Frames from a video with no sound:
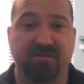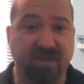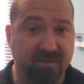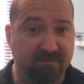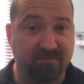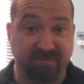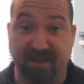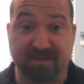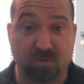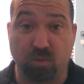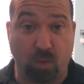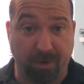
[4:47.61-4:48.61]
then
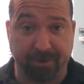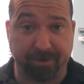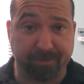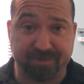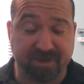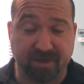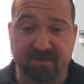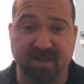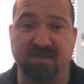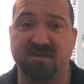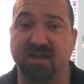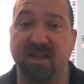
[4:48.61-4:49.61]
that's 100%
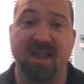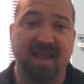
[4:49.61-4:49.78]
intensity,